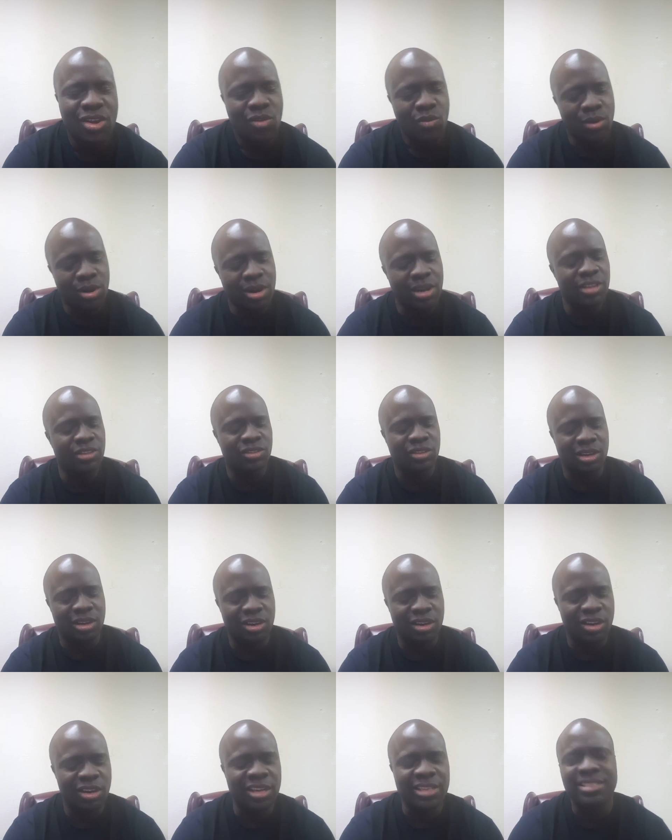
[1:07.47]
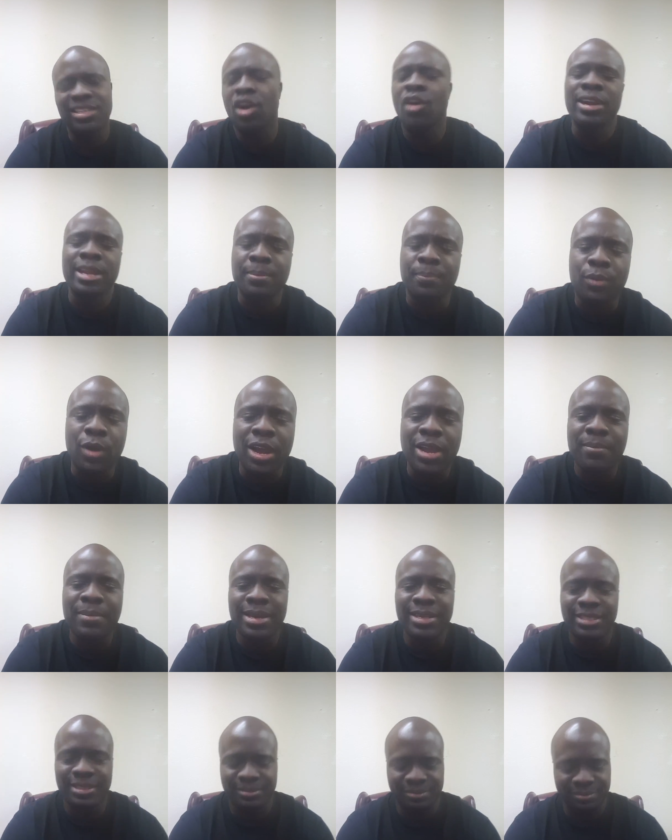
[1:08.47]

whether it's unemployment,